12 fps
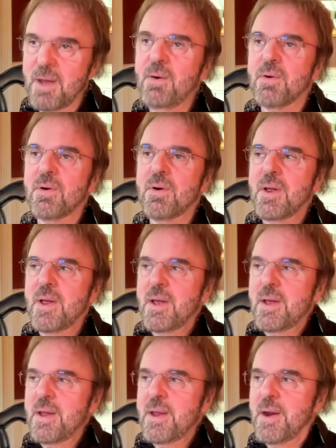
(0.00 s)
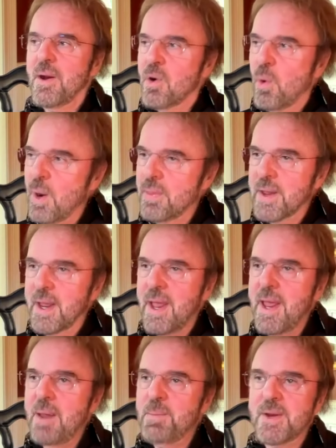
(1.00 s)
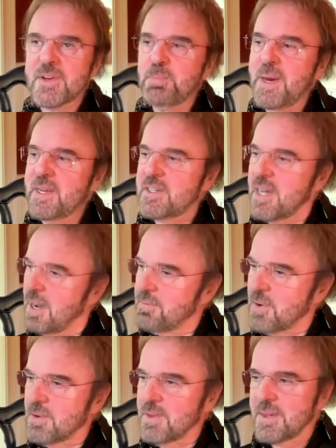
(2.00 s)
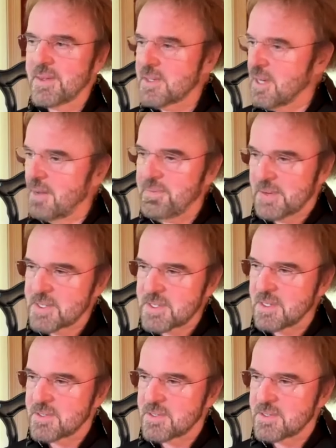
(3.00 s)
Oh, you don't quit the game. You just be tougher than the toughest.